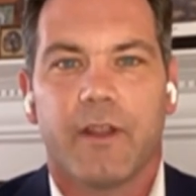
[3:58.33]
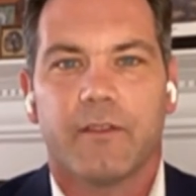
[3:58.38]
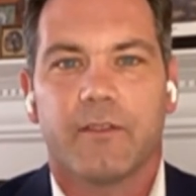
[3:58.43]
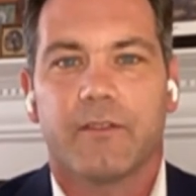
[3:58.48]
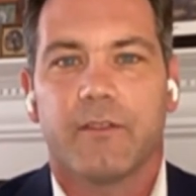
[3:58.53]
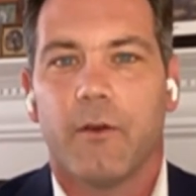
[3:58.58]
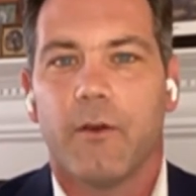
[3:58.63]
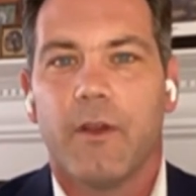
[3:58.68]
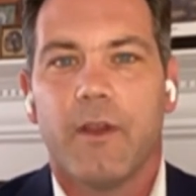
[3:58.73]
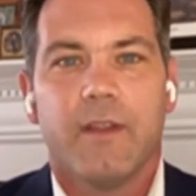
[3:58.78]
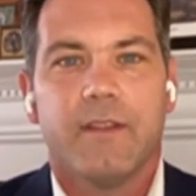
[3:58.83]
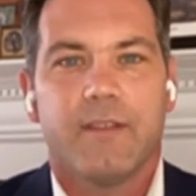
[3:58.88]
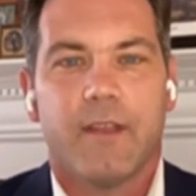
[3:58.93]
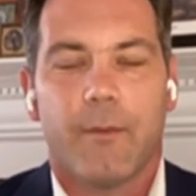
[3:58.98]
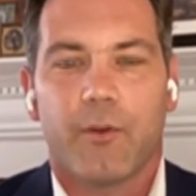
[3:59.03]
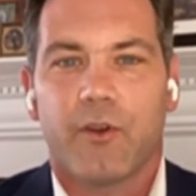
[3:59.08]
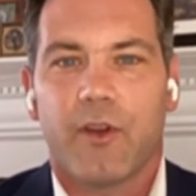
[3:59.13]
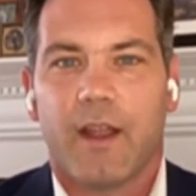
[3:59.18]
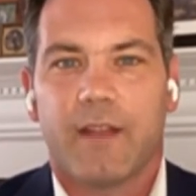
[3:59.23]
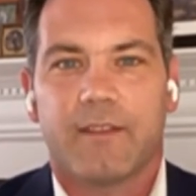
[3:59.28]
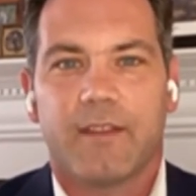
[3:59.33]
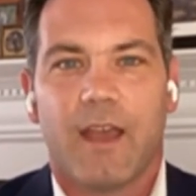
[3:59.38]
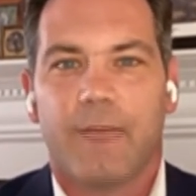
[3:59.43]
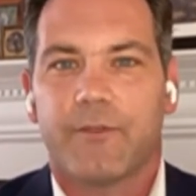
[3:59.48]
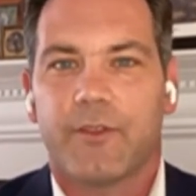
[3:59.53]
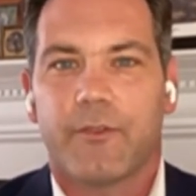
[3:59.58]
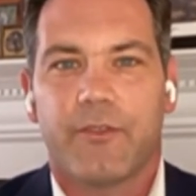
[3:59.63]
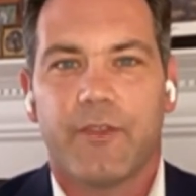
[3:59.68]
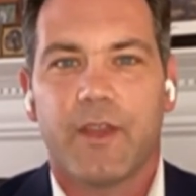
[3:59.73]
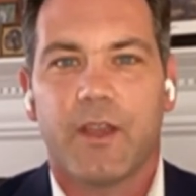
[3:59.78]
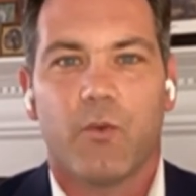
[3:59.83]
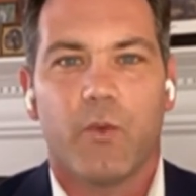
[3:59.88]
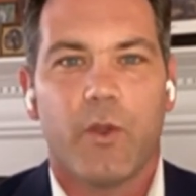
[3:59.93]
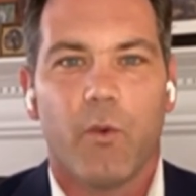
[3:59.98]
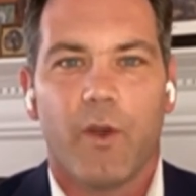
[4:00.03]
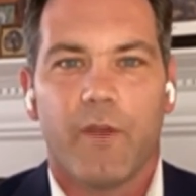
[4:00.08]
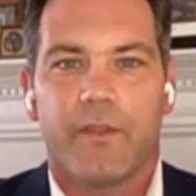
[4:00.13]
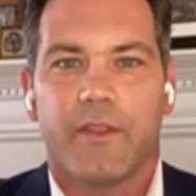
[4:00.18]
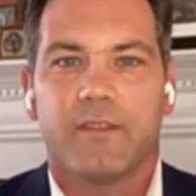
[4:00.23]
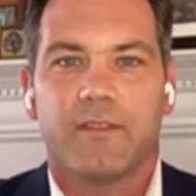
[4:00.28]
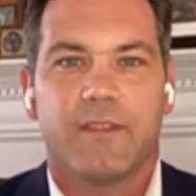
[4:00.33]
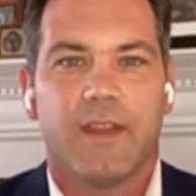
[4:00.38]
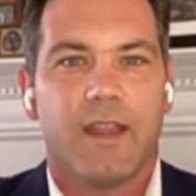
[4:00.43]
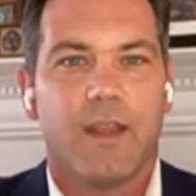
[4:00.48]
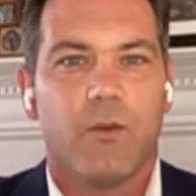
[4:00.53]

And so Democrats have to think, we won this state,